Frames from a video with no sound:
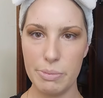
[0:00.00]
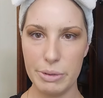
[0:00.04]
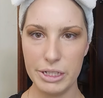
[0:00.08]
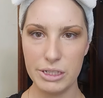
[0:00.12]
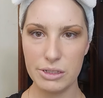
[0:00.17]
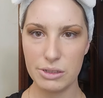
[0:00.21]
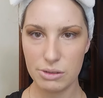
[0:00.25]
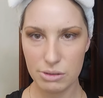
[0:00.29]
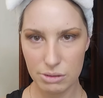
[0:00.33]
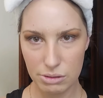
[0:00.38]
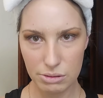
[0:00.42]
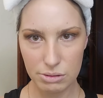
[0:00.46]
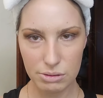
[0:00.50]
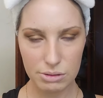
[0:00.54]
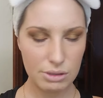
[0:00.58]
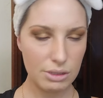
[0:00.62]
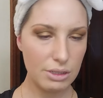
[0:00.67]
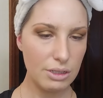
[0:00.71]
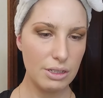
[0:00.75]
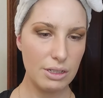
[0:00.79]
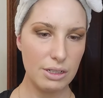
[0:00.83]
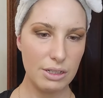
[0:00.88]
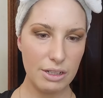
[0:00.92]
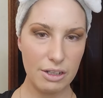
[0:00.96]
pencil,
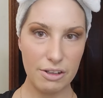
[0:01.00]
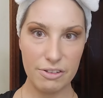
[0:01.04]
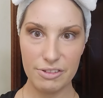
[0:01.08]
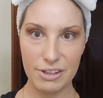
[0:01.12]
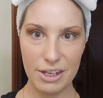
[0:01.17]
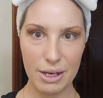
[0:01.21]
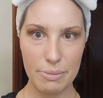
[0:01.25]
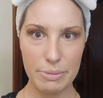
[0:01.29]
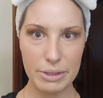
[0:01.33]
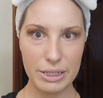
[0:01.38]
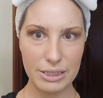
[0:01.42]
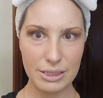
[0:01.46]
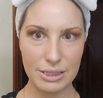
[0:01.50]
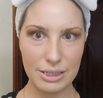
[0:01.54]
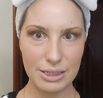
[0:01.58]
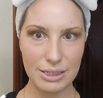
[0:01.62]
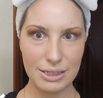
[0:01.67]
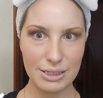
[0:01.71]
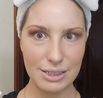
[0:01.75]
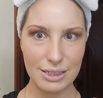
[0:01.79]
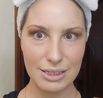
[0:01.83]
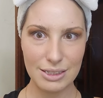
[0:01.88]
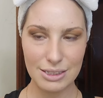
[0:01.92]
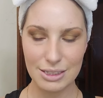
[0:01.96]
if that makes
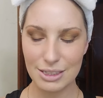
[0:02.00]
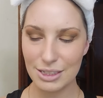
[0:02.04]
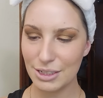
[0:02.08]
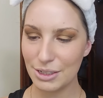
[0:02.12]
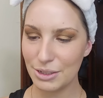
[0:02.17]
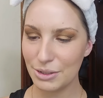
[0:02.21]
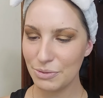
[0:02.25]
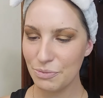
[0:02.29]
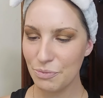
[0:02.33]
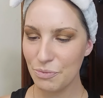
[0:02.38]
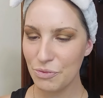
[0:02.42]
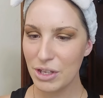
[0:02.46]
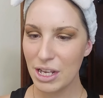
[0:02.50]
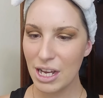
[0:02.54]
any sense to you.